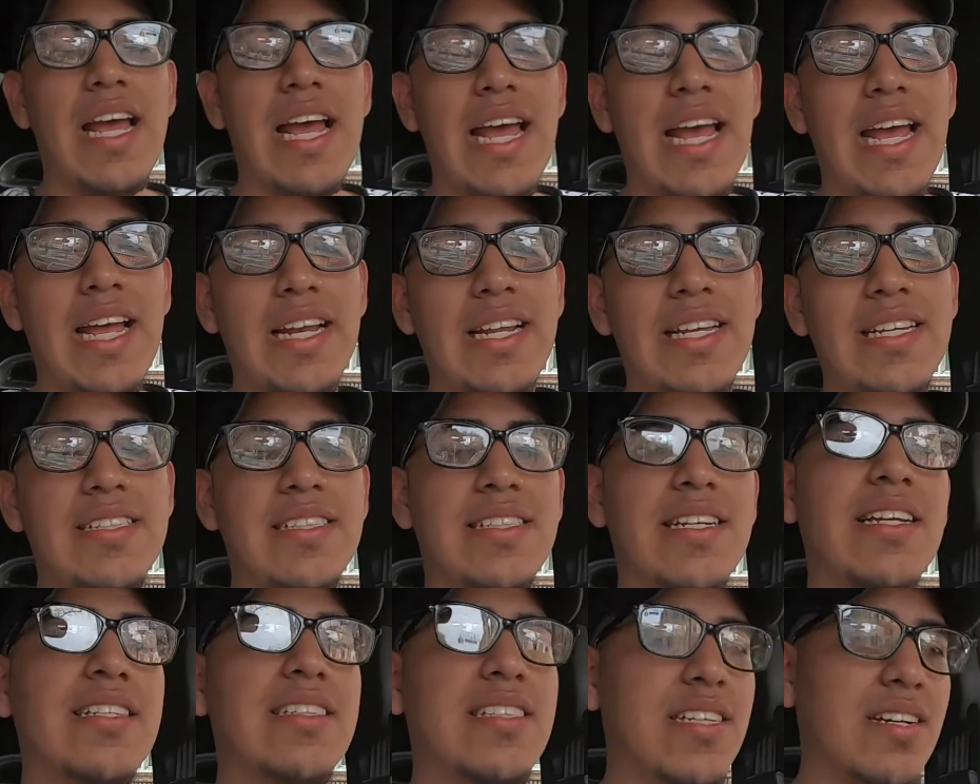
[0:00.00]
and he
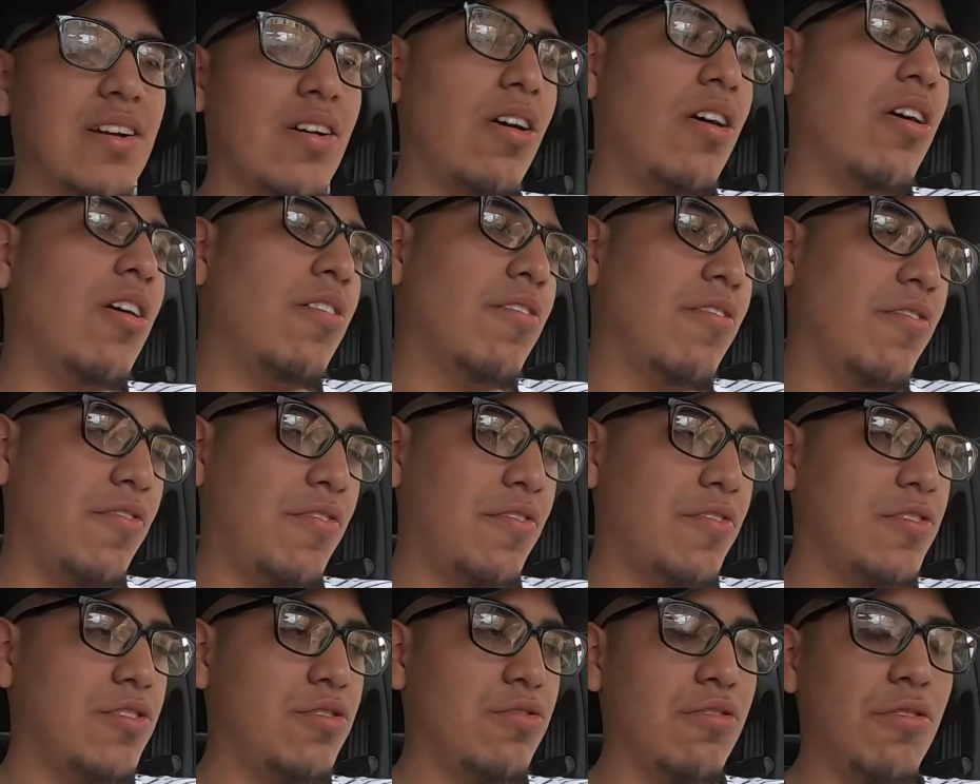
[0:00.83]
sent it off
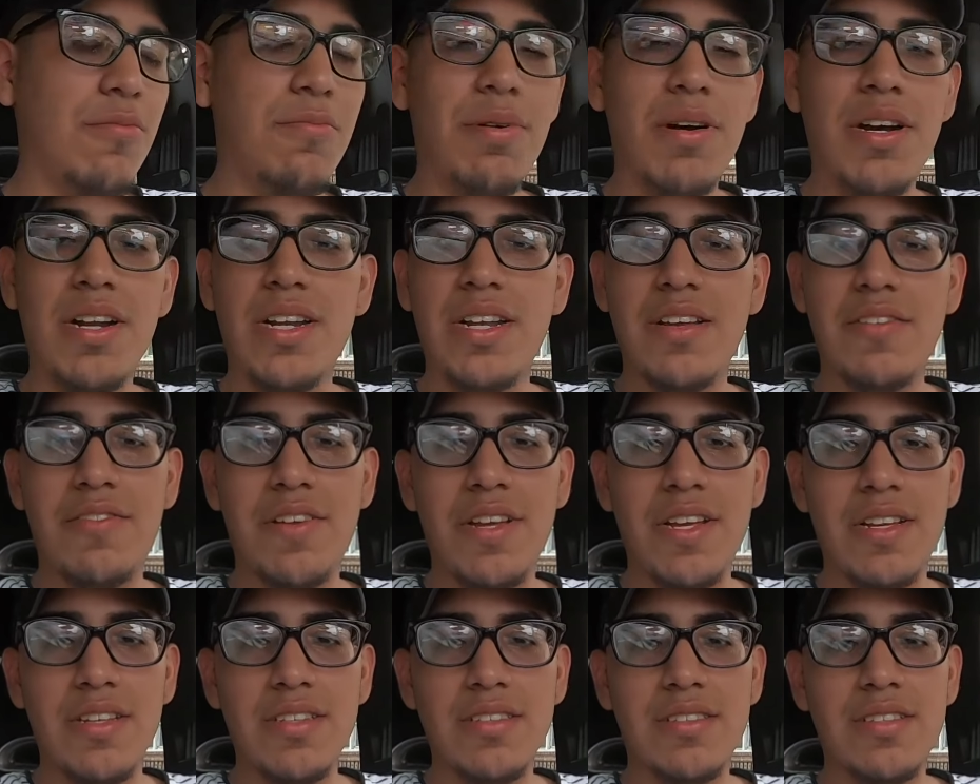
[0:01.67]
to a buddy of
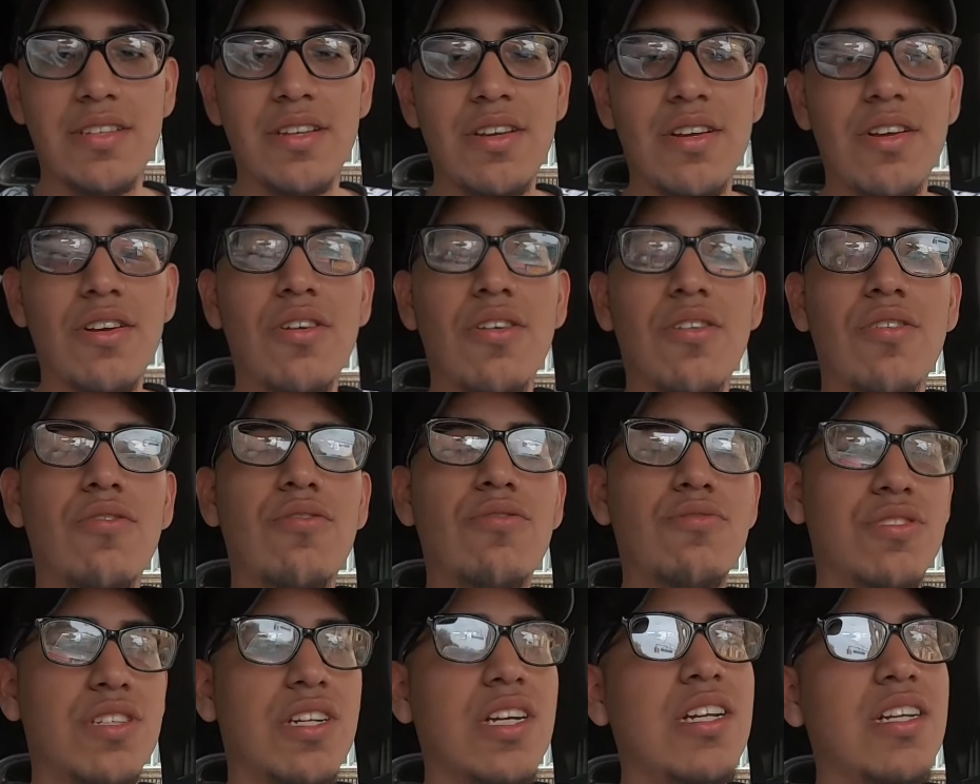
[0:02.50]
his
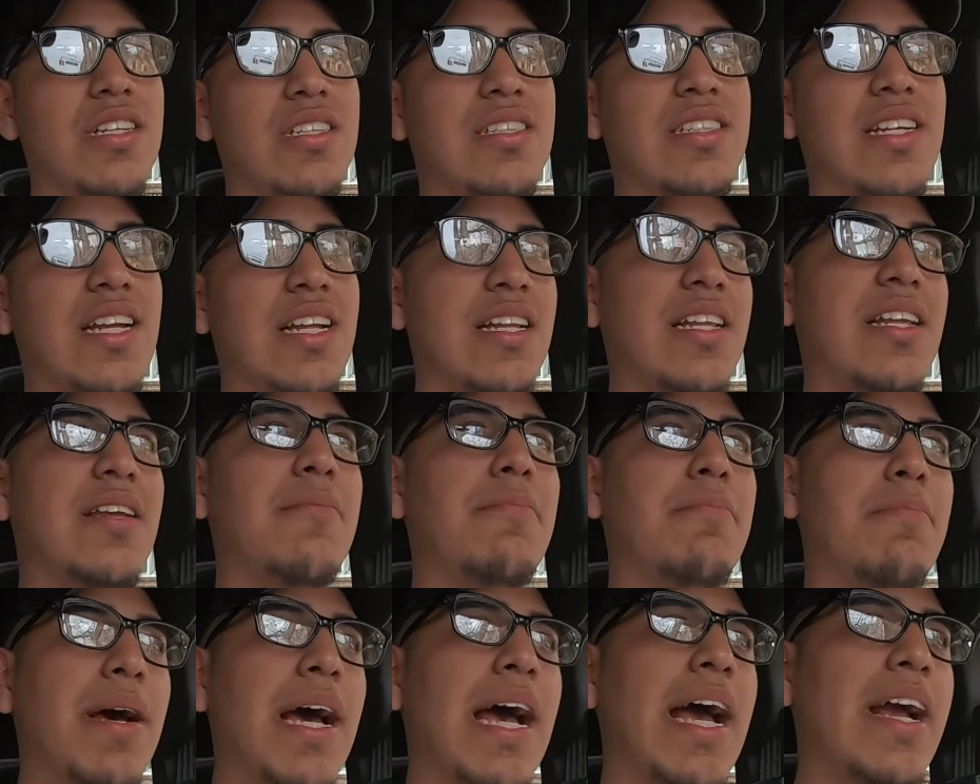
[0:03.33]
who's gonna send
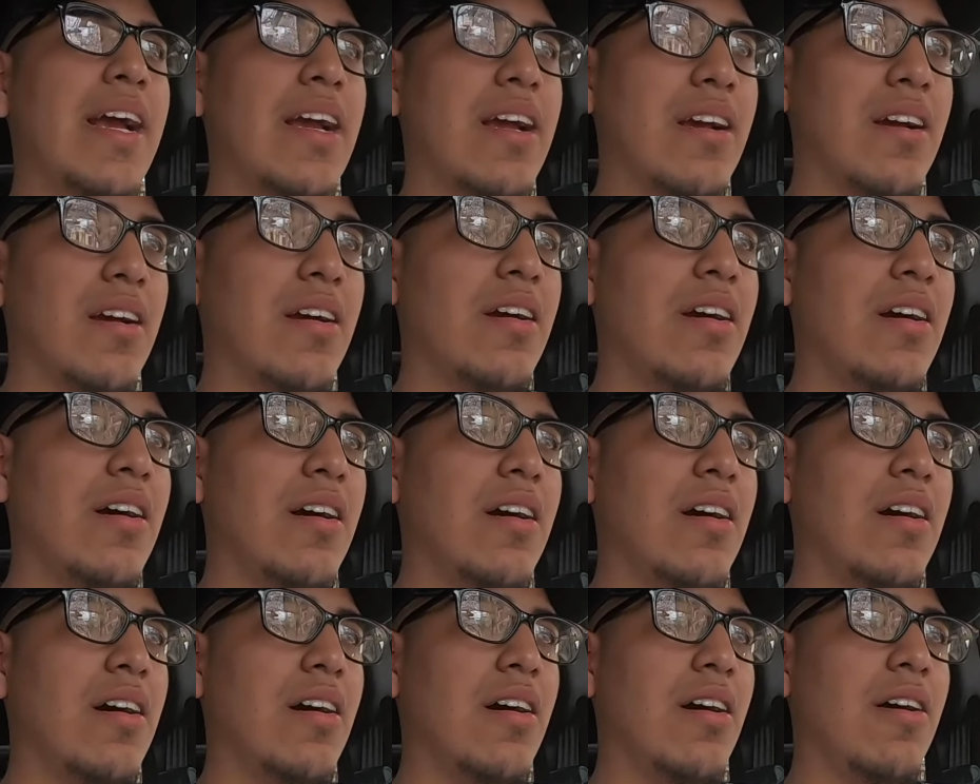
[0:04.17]
him back
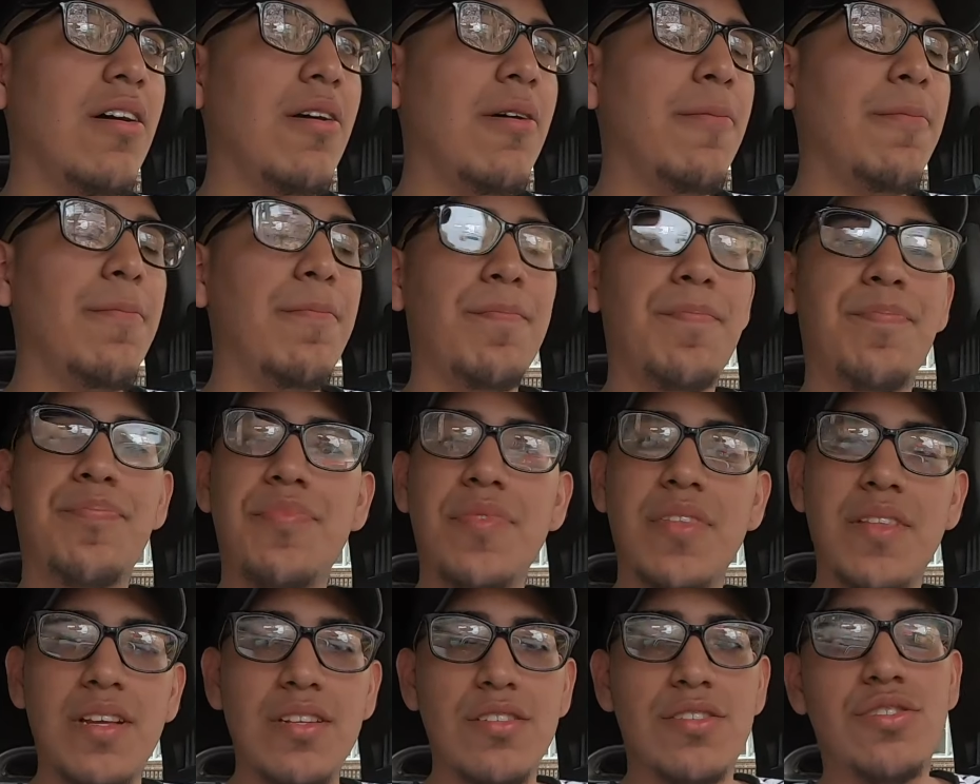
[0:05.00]

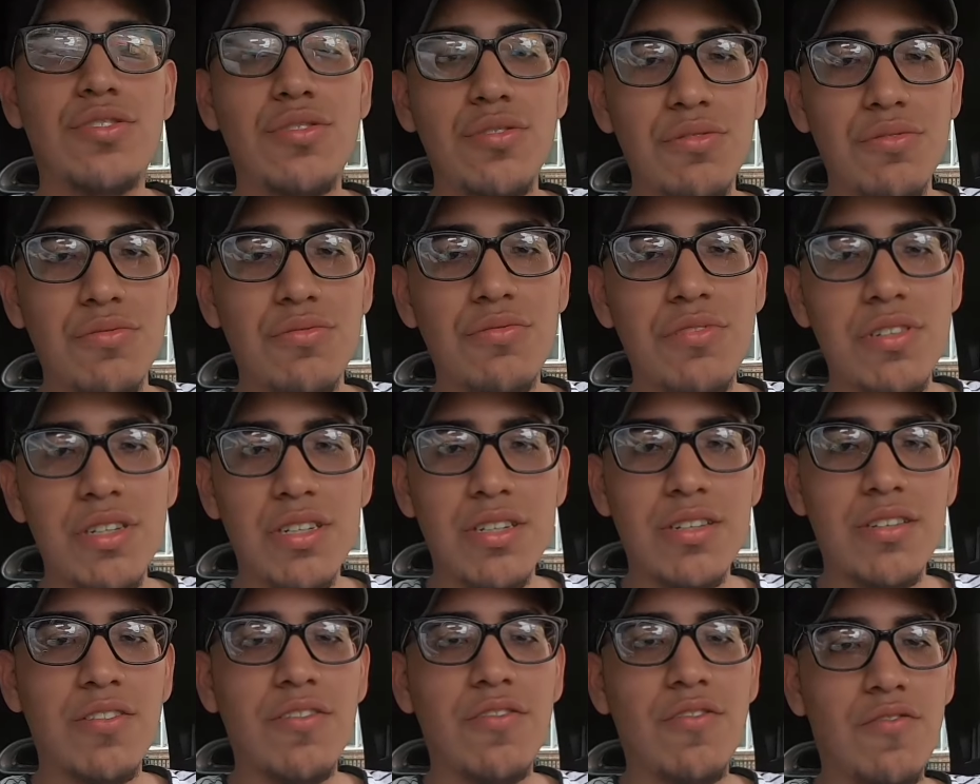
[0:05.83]
the tune
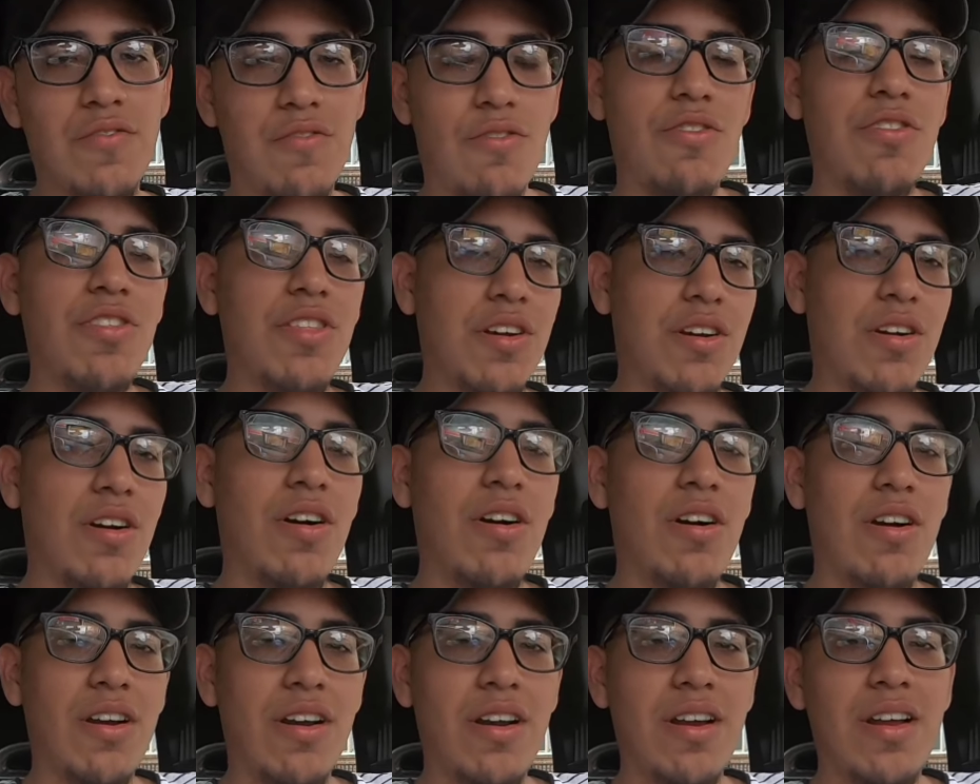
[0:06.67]
for the
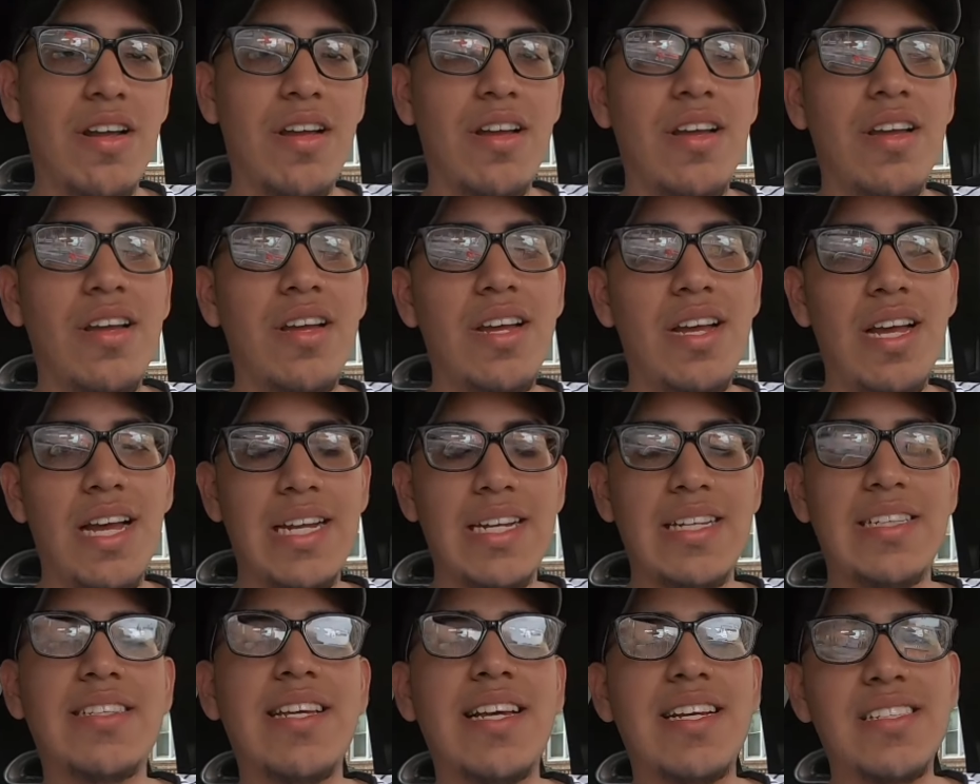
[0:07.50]
car,
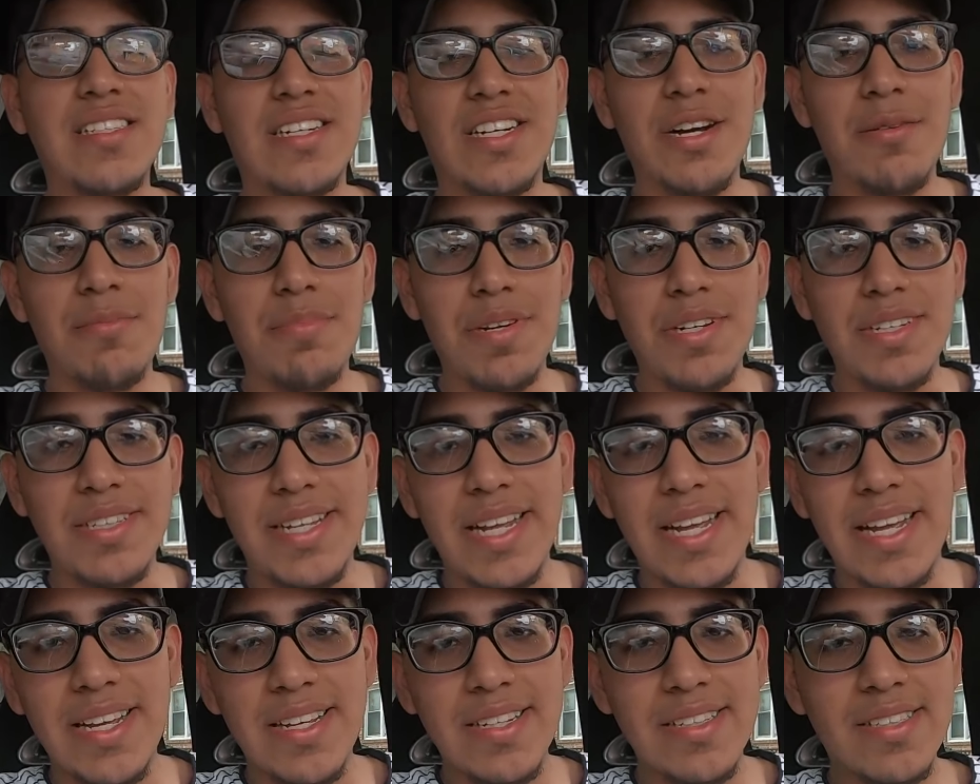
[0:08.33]
and it takes a couple of
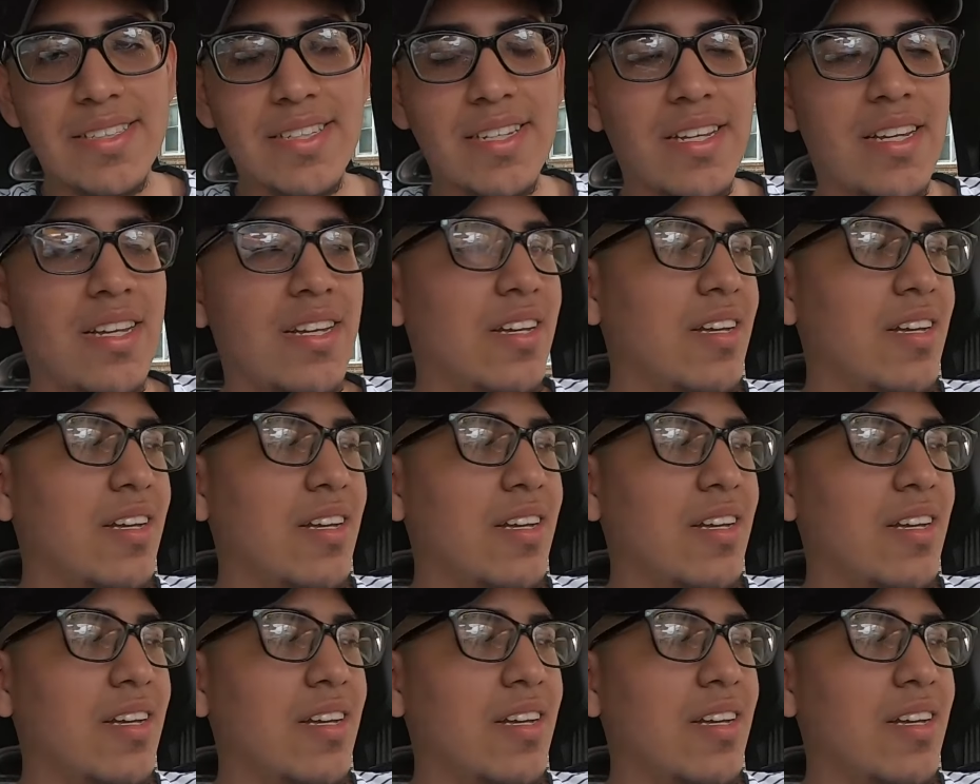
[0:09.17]
days.